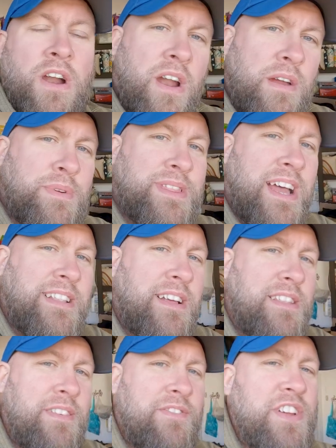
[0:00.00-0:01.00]
All right, with that
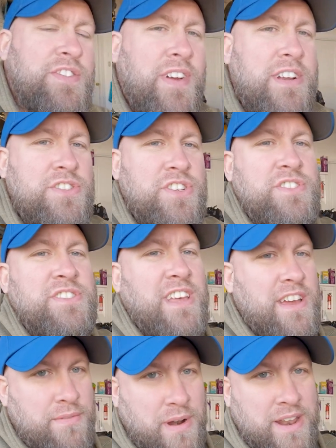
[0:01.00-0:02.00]
done, the fish finder should
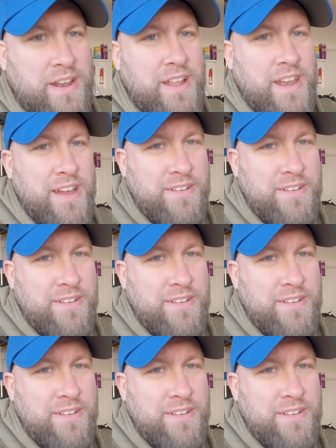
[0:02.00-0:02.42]
slide right on